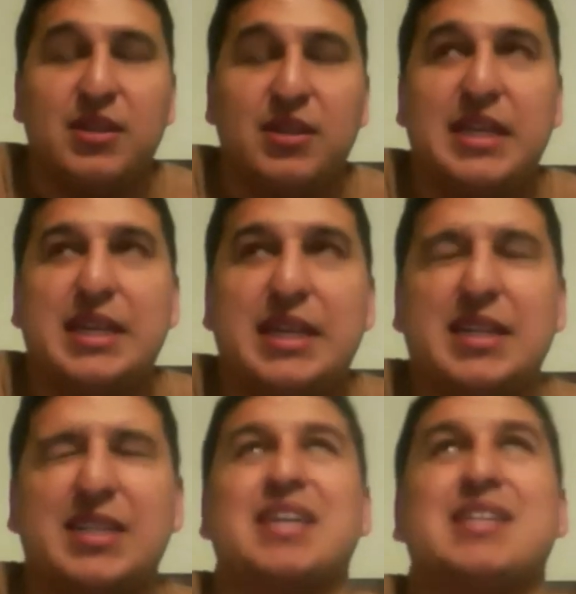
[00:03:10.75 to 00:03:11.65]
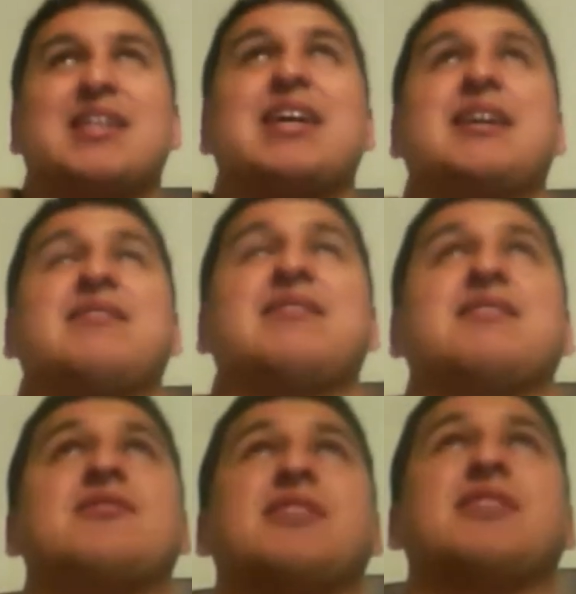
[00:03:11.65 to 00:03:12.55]
and it's kind of sad. You
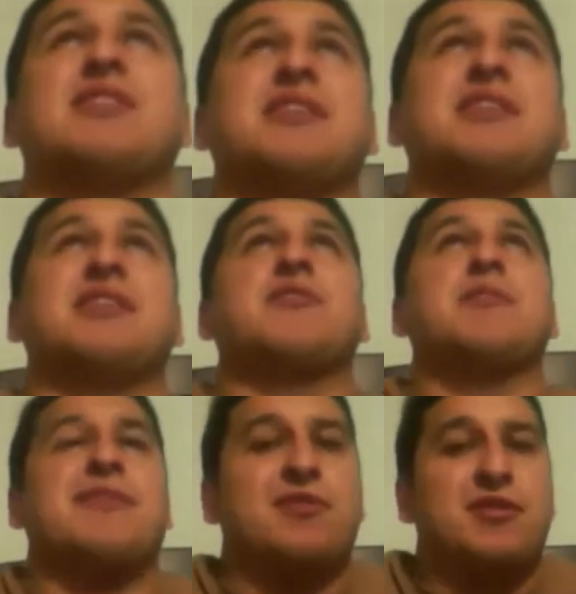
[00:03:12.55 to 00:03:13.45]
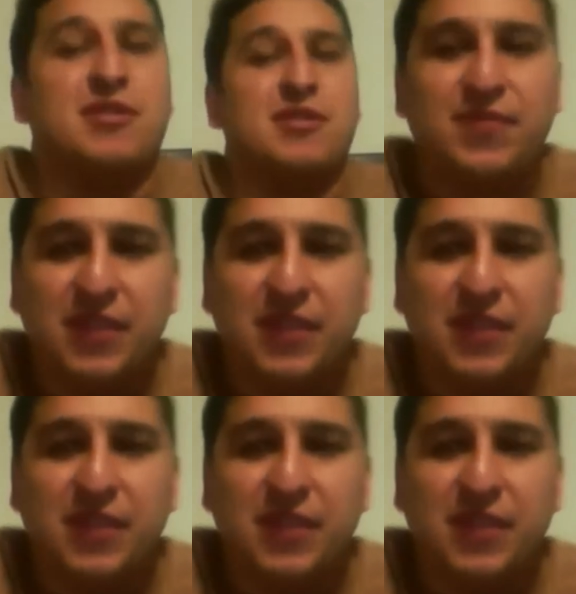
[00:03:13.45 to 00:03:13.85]
know, you feel bad for her.